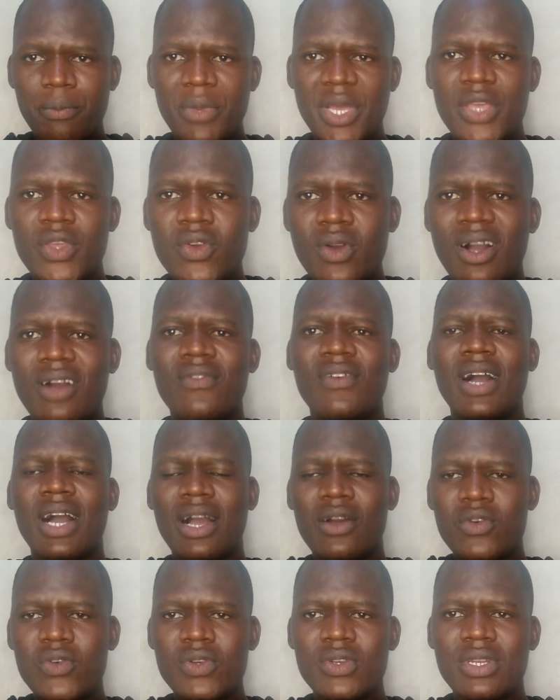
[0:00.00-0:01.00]
May you have
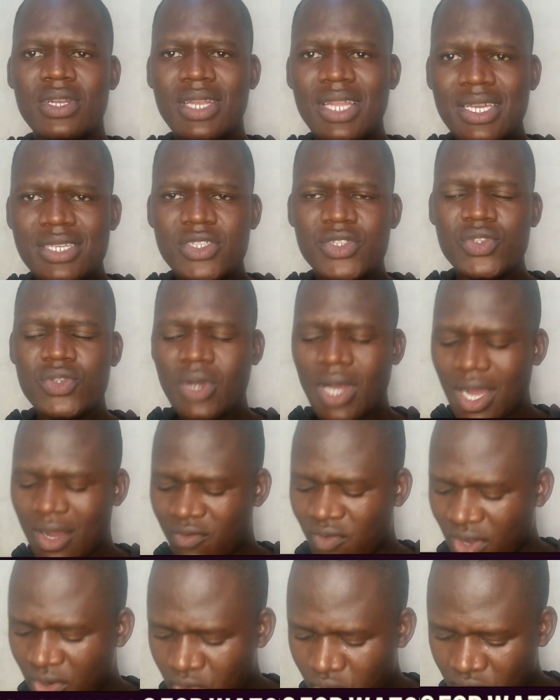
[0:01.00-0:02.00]
a good, let you
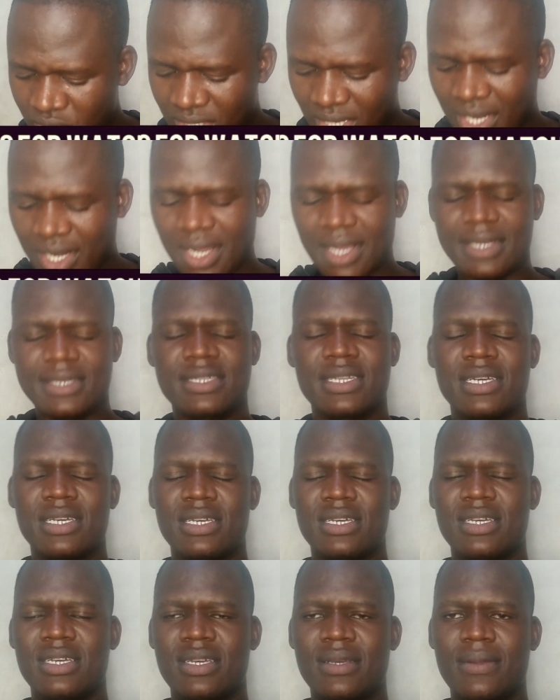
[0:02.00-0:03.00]
have a good character,